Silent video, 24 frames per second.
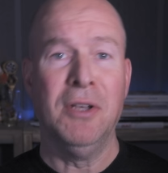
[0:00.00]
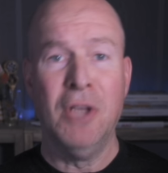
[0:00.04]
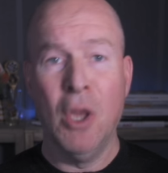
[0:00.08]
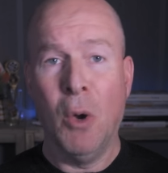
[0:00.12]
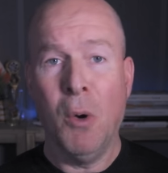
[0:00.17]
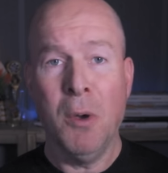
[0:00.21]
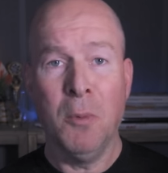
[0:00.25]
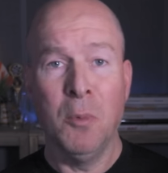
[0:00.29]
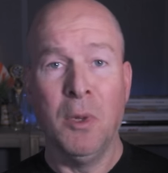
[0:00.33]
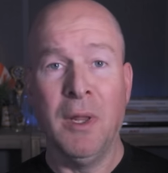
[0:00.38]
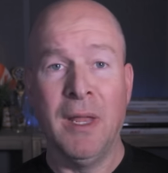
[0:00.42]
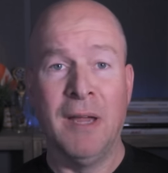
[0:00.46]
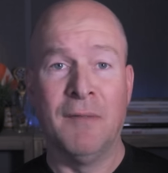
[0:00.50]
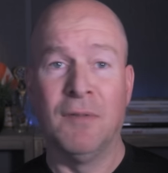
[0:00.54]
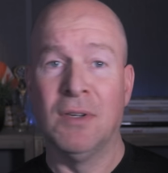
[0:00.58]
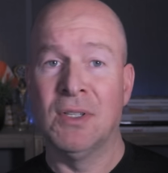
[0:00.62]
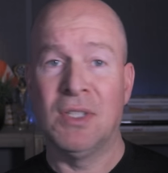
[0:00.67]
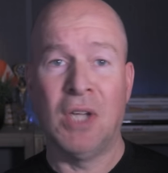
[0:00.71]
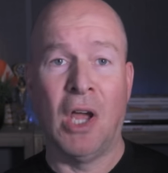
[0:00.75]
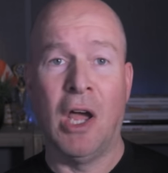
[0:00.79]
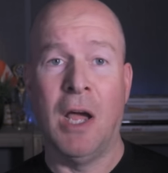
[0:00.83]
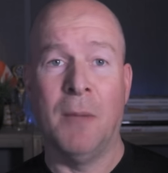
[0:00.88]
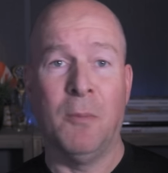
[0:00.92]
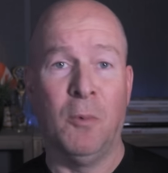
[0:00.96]
No one will ever
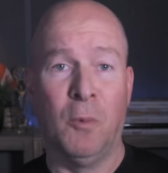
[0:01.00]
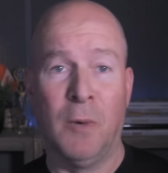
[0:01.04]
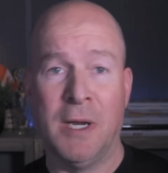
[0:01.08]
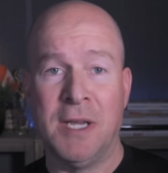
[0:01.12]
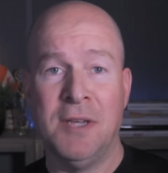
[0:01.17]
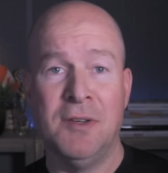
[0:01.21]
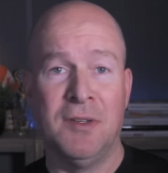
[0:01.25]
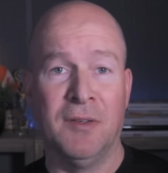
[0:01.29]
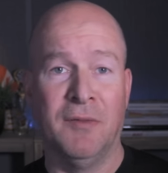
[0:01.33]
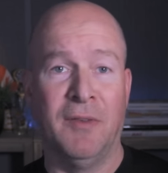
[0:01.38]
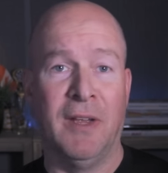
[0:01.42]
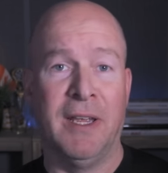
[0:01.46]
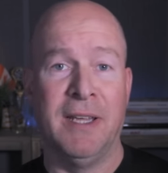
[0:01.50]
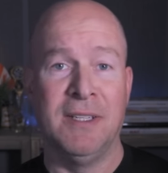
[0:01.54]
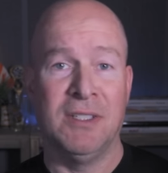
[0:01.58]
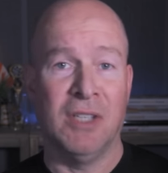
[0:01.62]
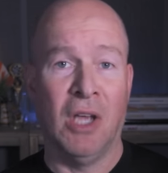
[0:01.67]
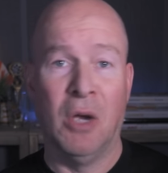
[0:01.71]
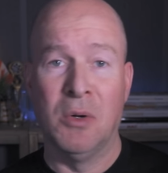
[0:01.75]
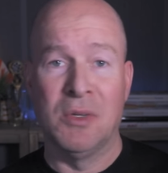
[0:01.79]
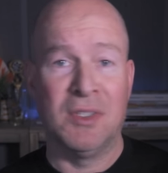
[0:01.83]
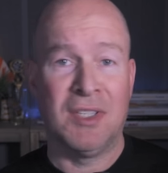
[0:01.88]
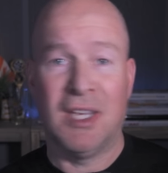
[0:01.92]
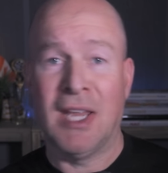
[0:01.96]
top Ricky Gervais
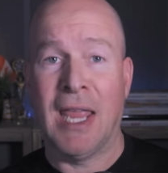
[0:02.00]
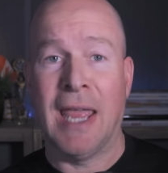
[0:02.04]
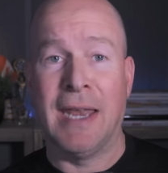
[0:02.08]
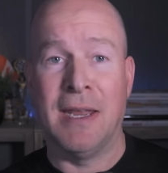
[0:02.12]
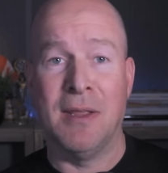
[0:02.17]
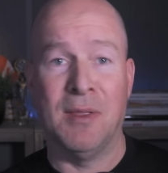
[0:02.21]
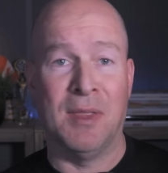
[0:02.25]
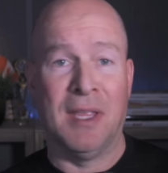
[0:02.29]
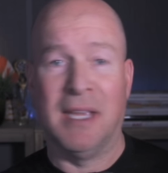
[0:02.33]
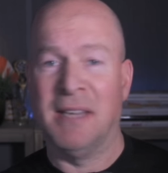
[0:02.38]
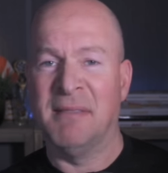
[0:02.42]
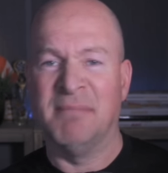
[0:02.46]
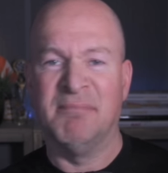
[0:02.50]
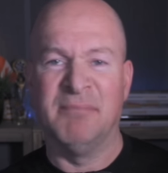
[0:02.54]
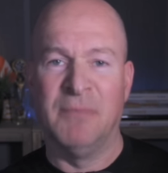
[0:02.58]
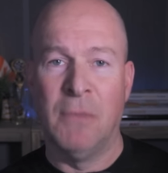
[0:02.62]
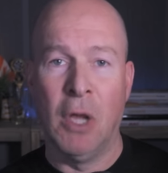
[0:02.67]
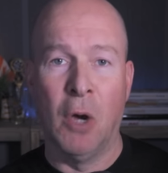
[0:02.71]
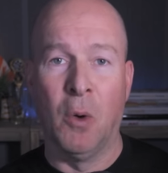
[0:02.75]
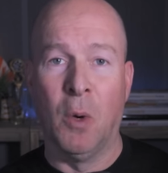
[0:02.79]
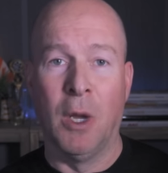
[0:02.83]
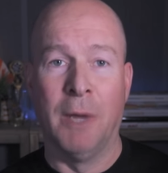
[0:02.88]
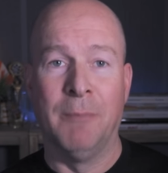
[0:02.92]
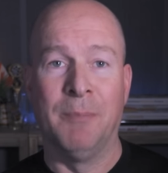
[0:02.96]
hosting anything.
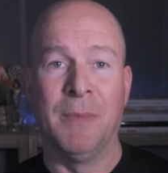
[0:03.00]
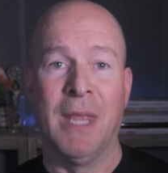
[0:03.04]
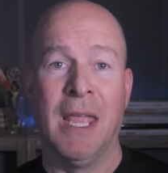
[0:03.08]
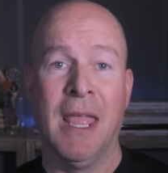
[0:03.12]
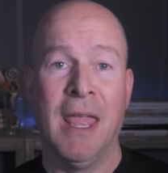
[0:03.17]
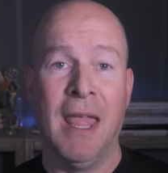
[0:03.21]
No one.